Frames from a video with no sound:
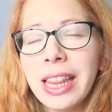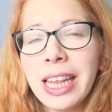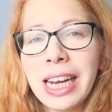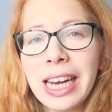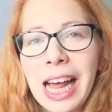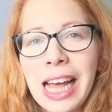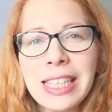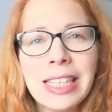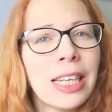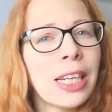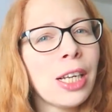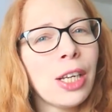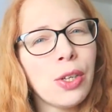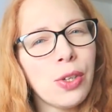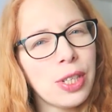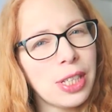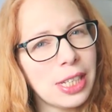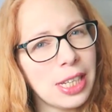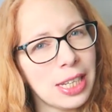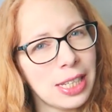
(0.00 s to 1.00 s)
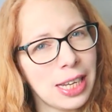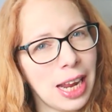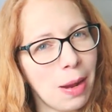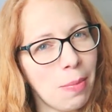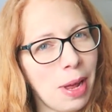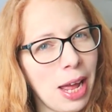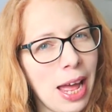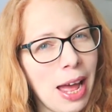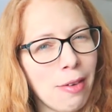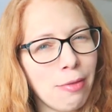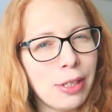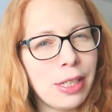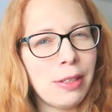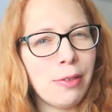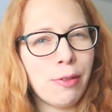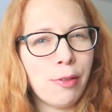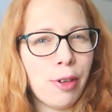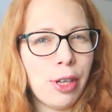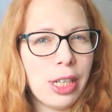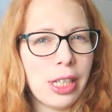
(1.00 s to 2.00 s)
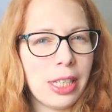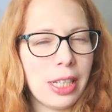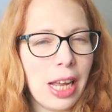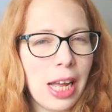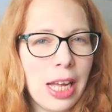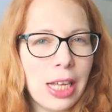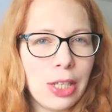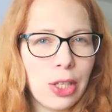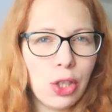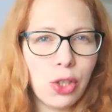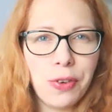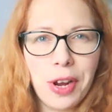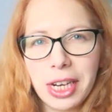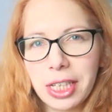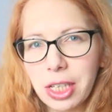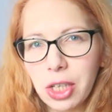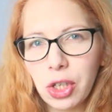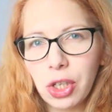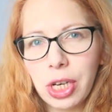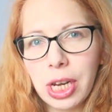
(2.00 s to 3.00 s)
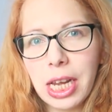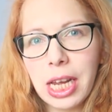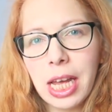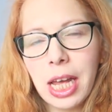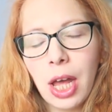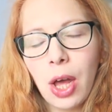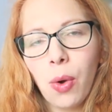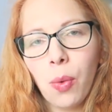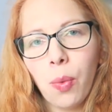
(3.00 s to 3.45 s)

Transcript: the class includes, this time I have a different strategy.